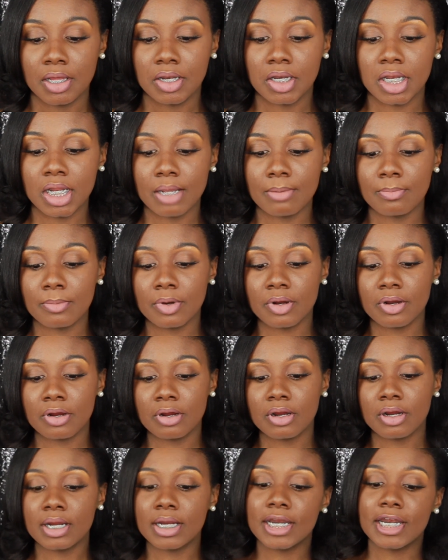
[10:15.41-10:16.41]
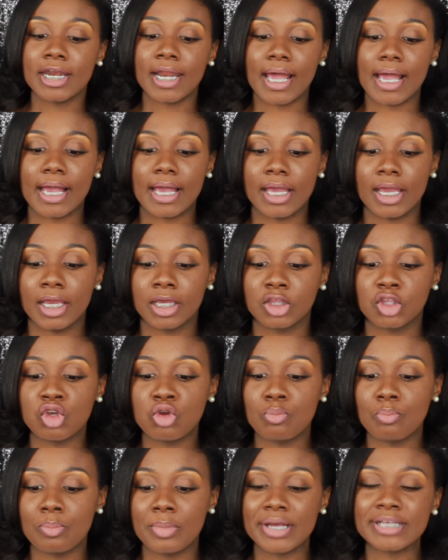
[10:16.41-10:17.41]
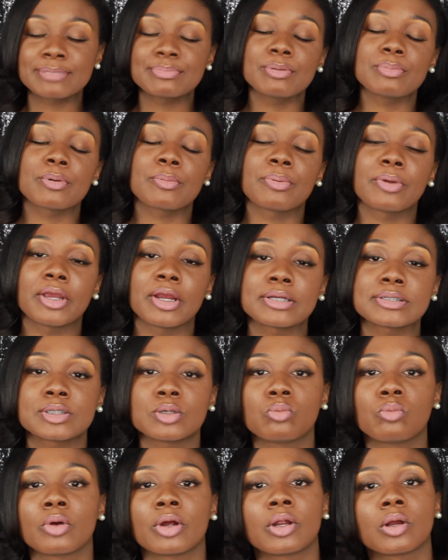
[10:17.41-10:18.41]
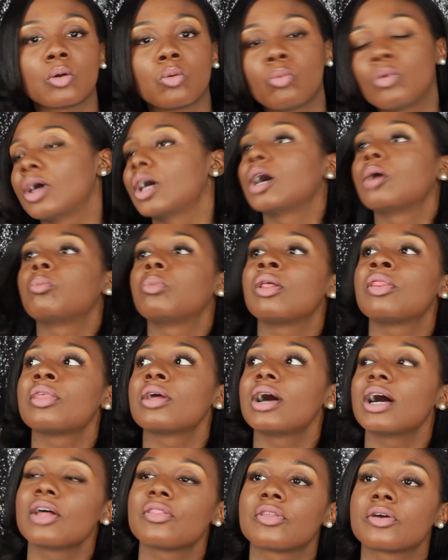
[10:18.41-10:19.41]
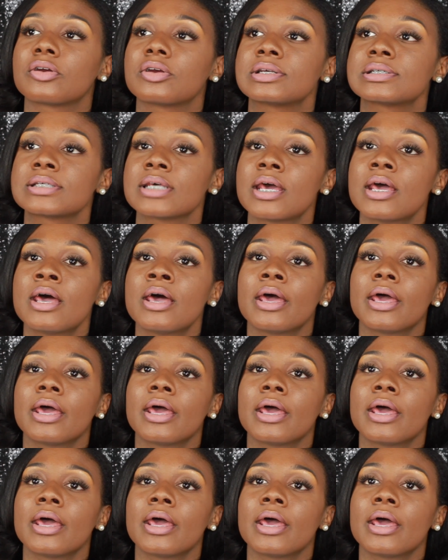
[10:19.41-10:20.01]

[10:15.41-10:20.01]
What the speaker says: Number 9, you must be prepared to work well with others.